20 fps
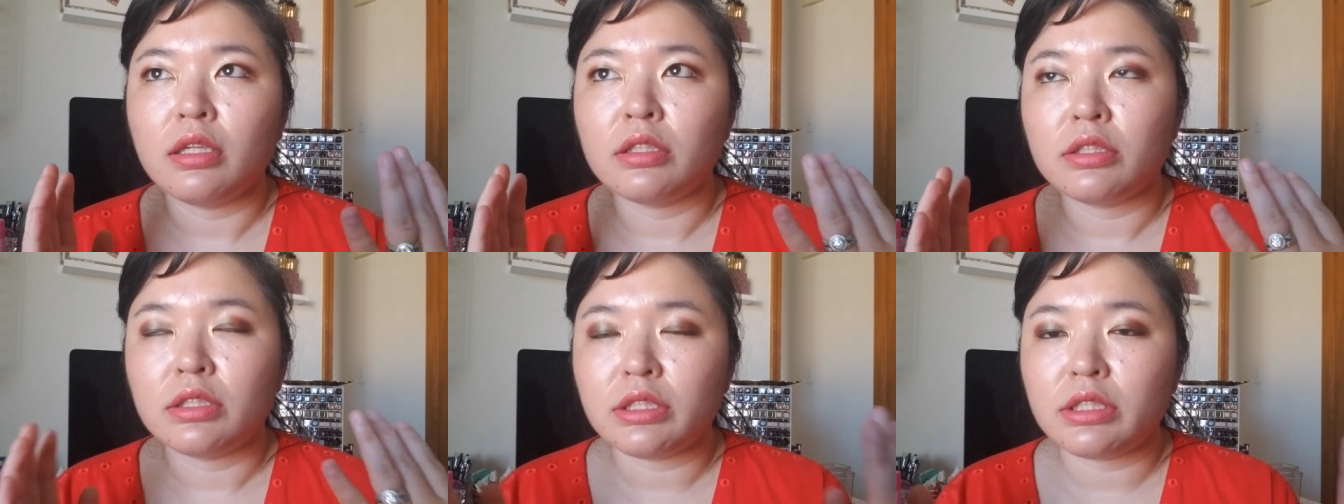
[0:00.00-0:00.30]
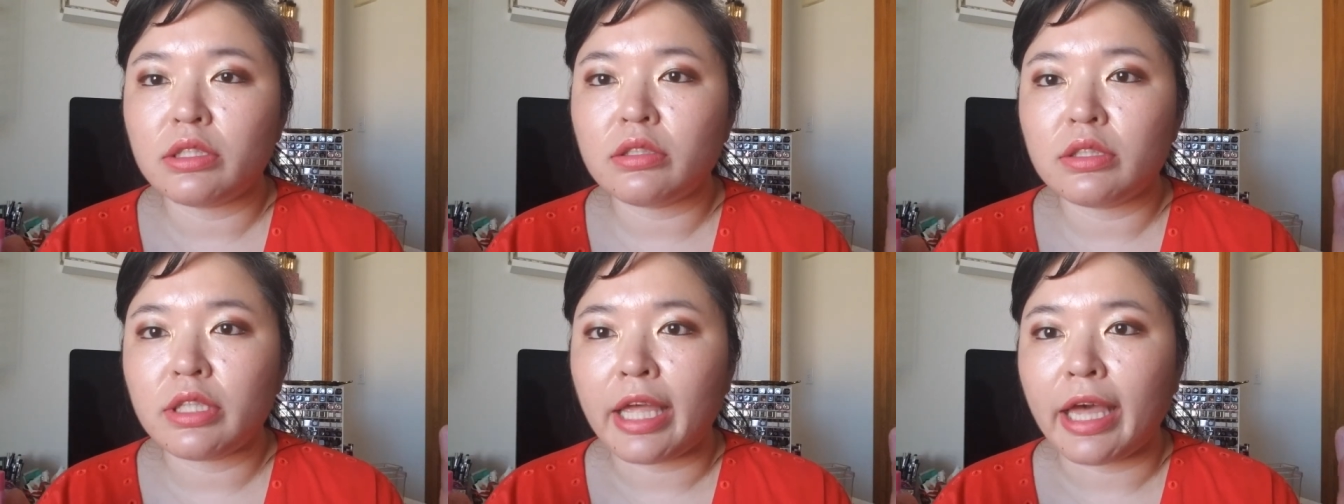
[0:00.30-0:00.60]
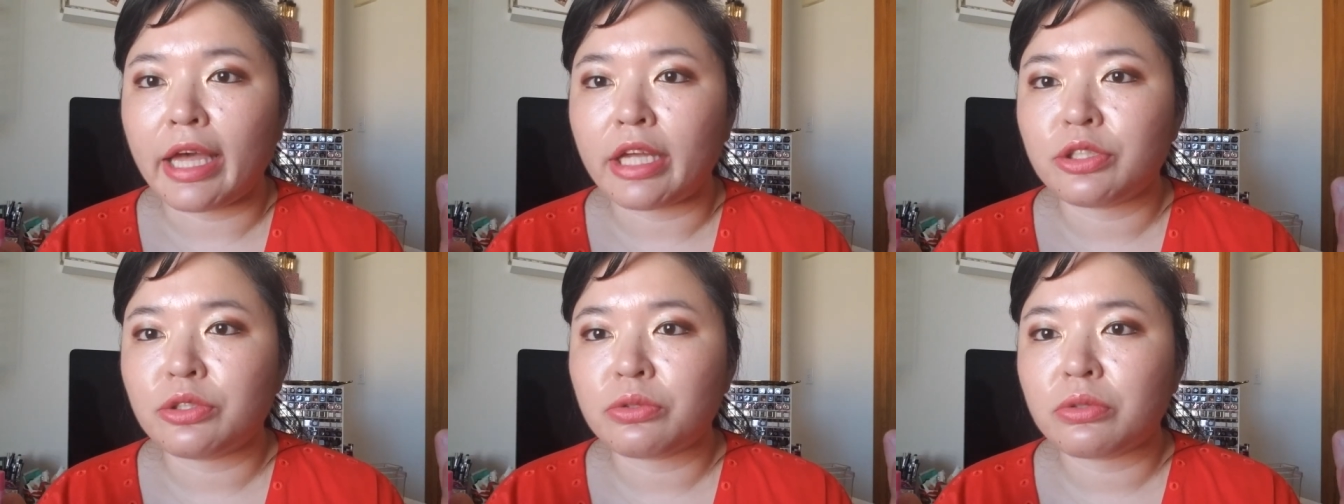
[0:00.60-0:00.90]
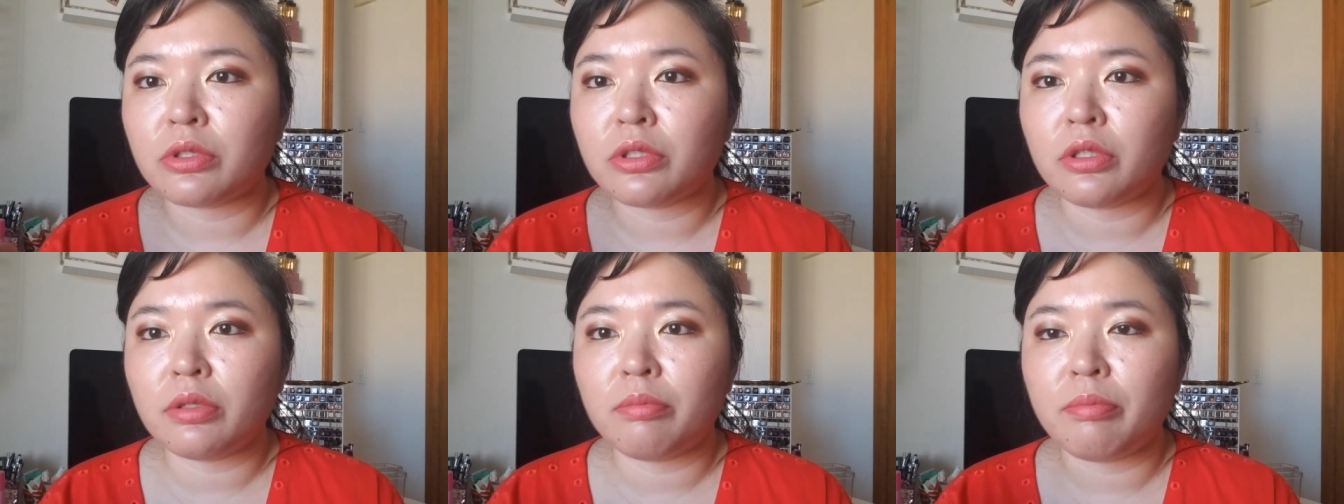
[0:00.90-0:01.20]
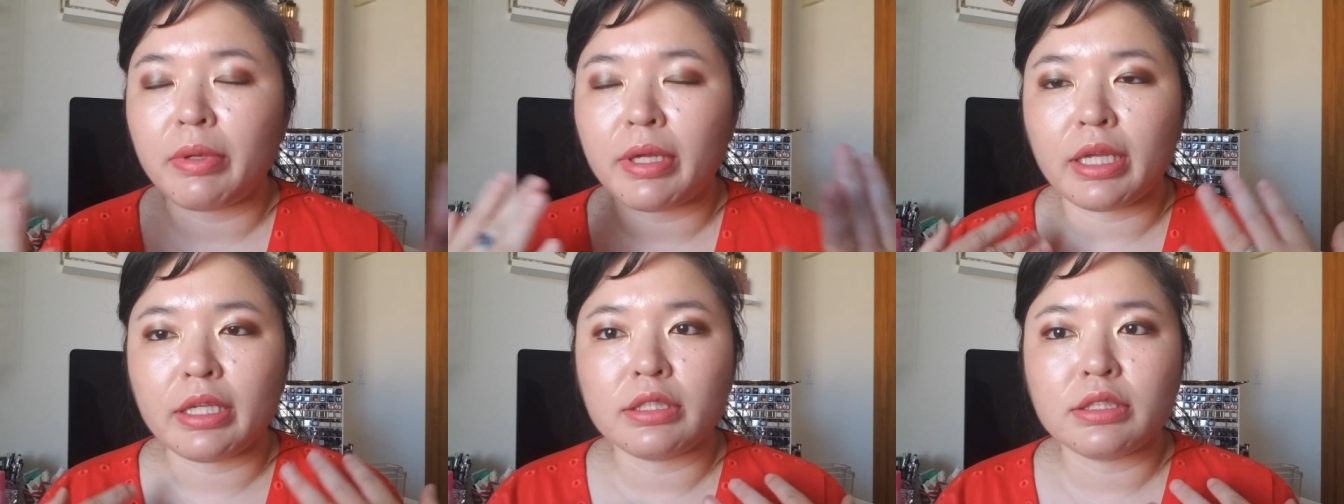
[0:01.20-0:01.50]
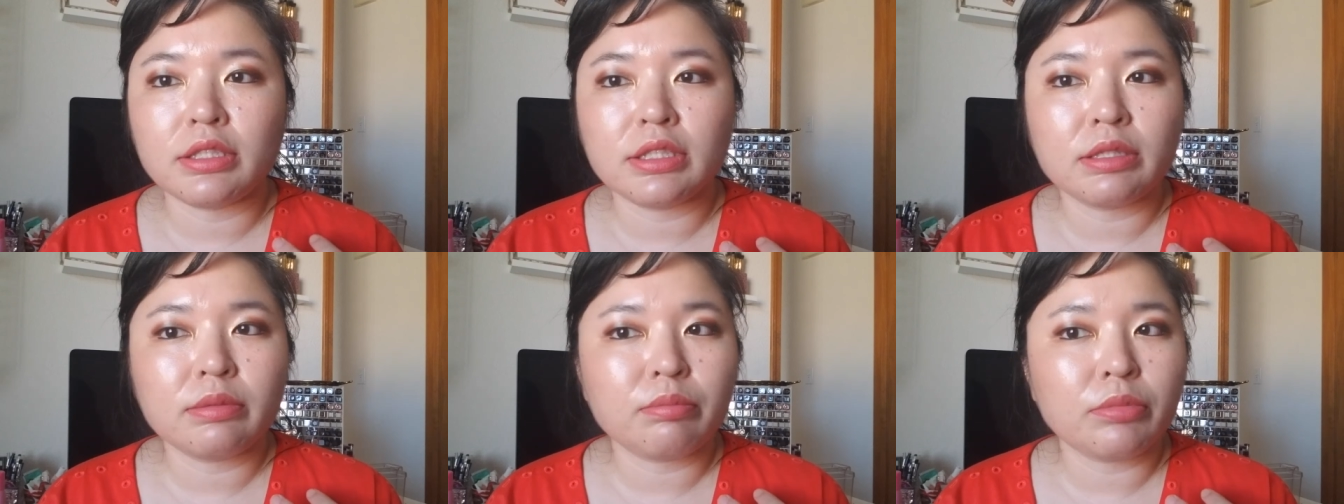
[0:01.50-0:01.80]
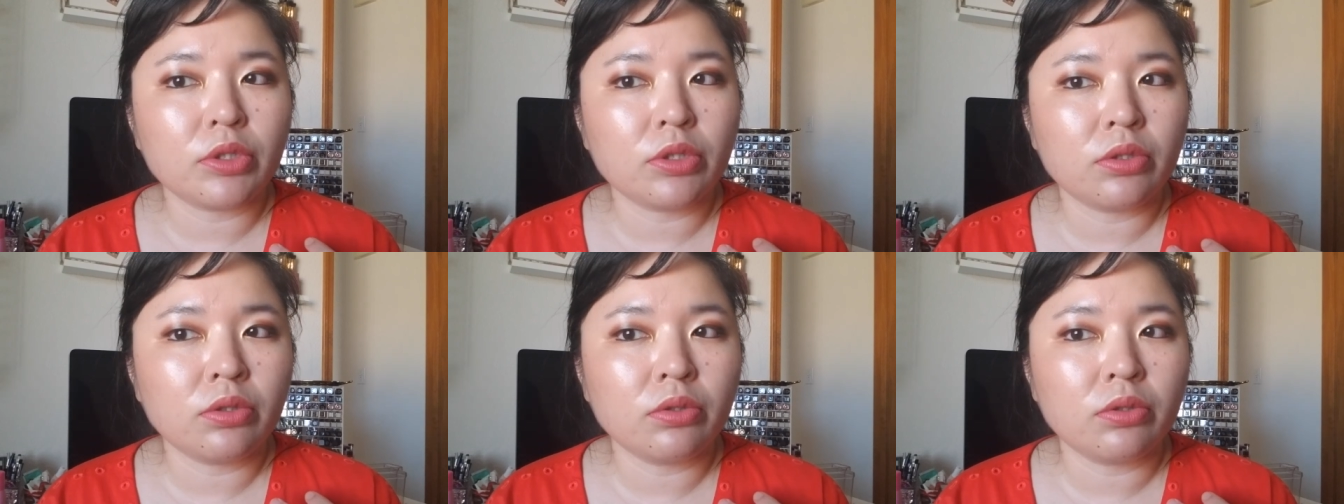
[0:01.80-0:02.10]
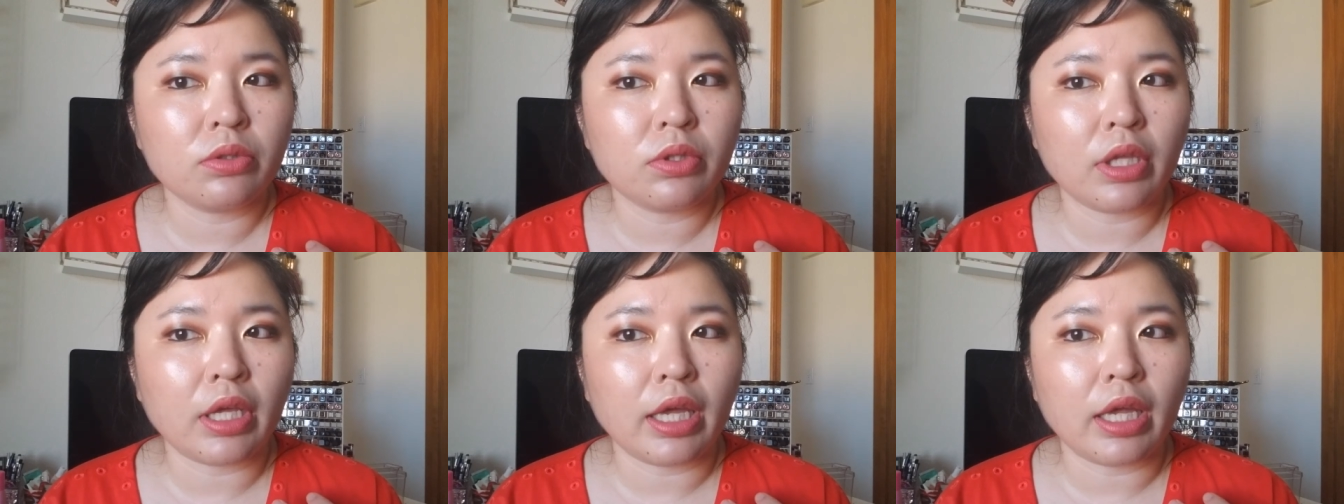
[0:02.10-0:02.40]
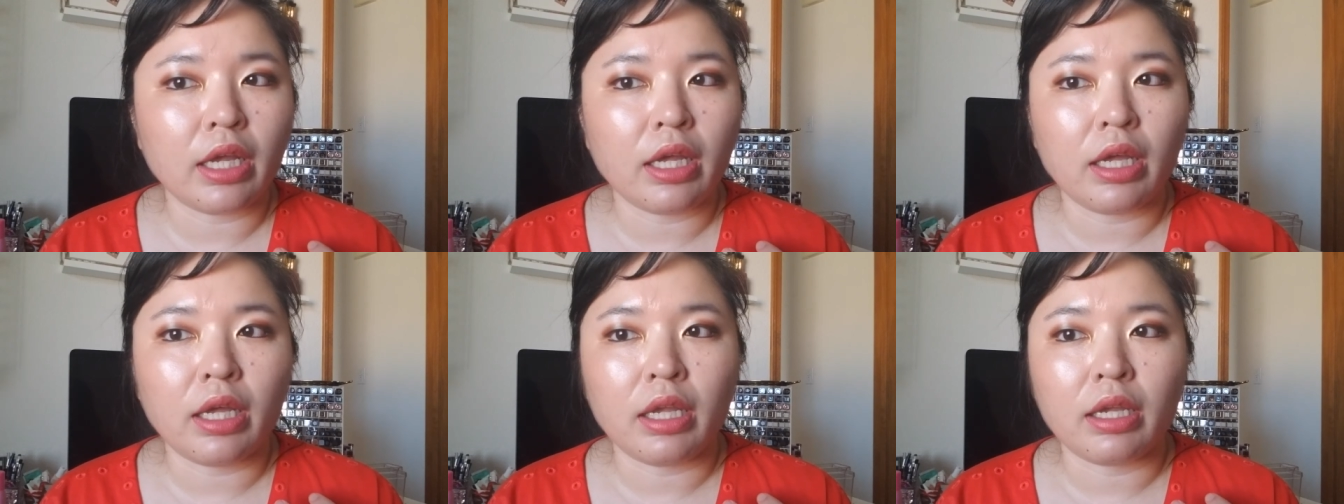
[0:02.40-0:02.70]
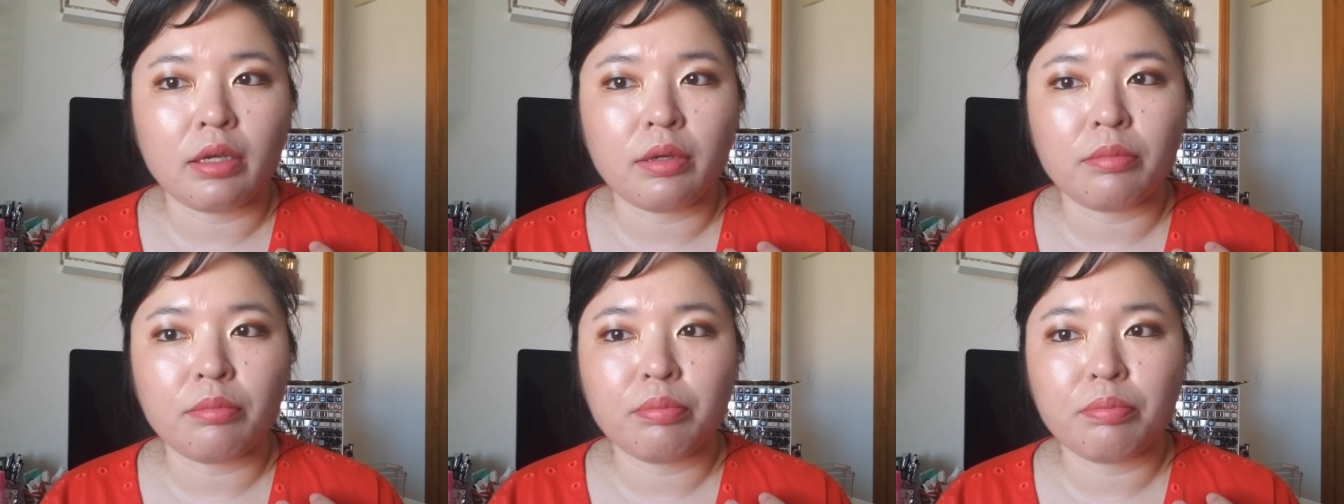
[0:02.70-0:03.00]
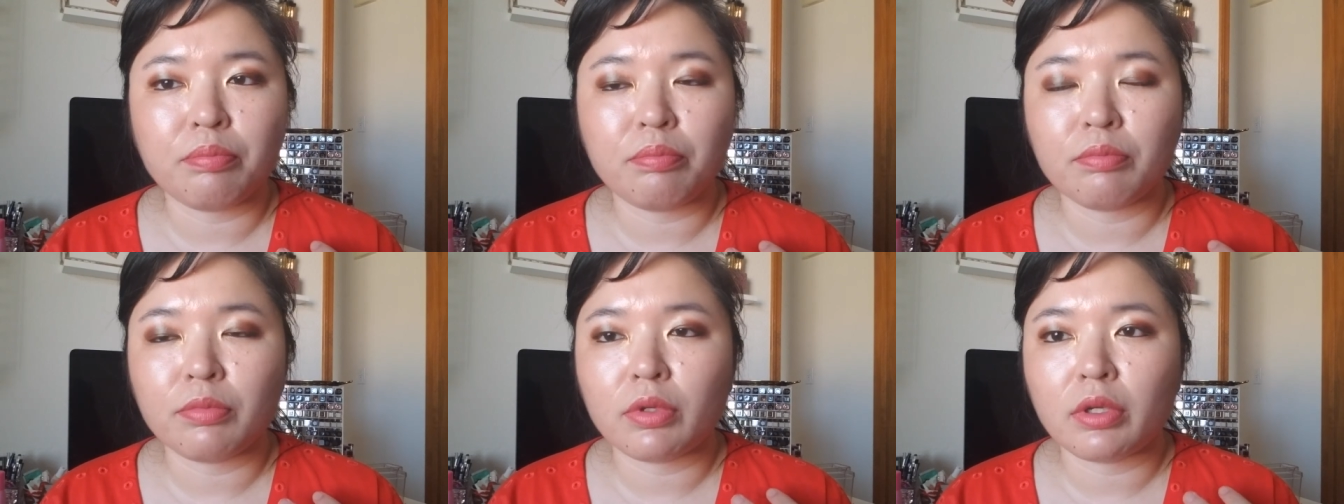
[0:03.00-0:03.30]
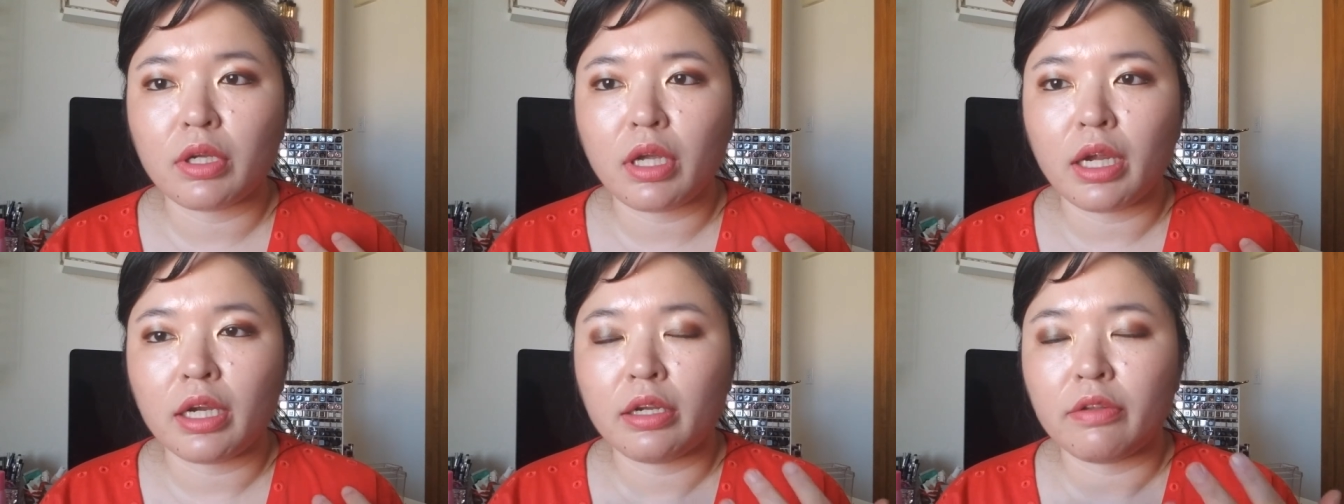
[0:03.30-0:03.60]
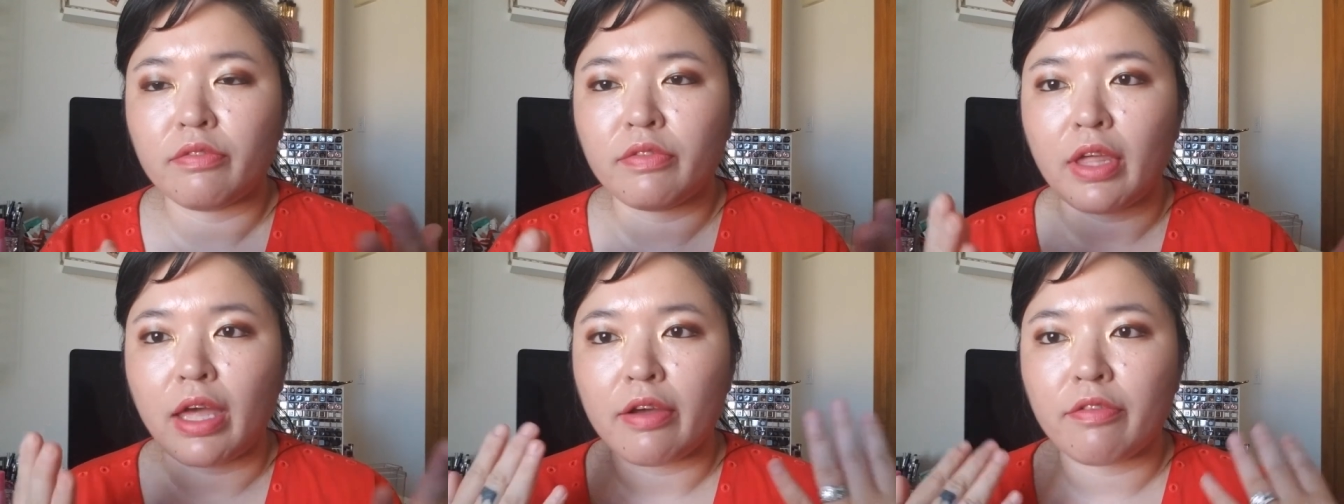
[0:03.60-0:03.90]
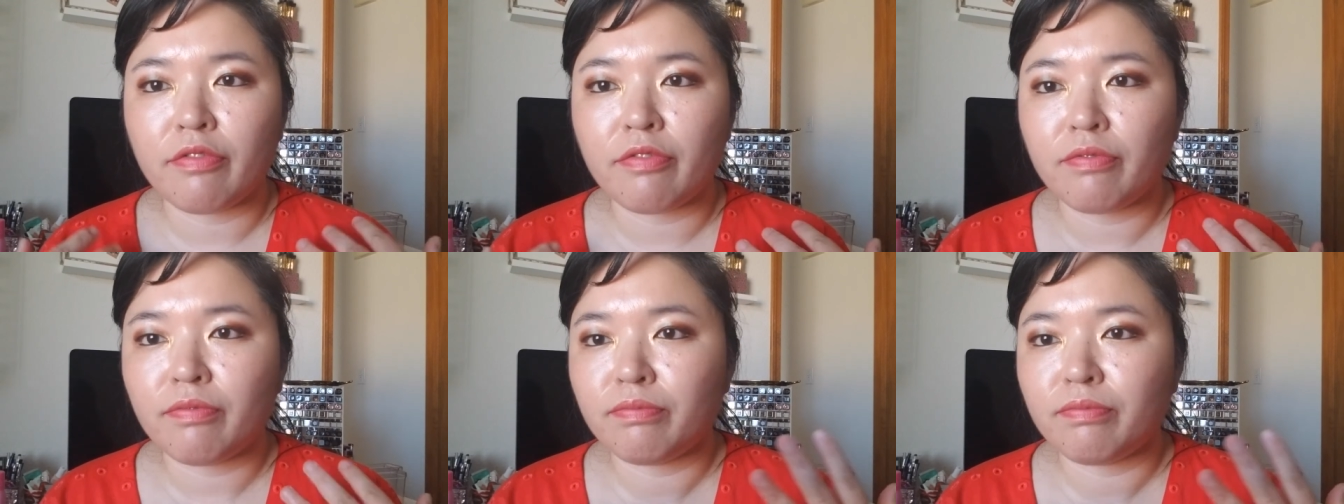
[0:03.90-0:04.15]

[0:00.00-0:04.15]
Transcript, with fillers: still natural but smooth and kind of that,